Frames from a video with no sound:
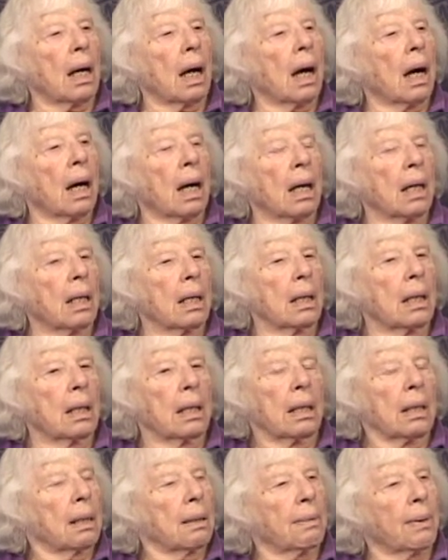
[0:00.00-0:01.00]
I,
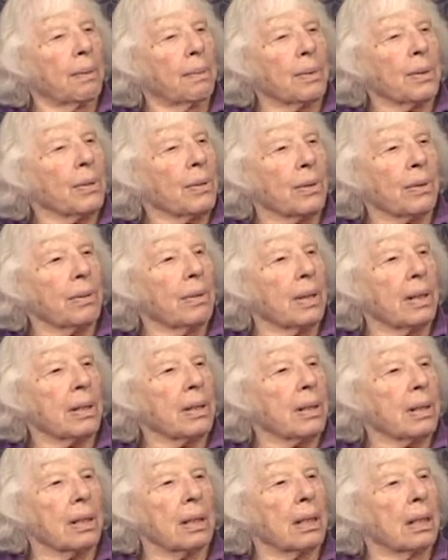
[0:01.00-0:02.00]
what was your
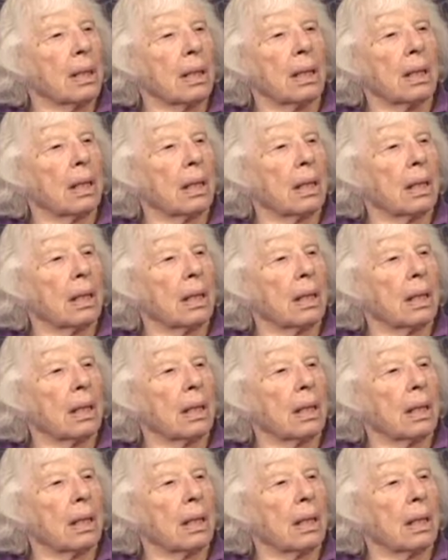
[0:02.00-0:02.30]
question?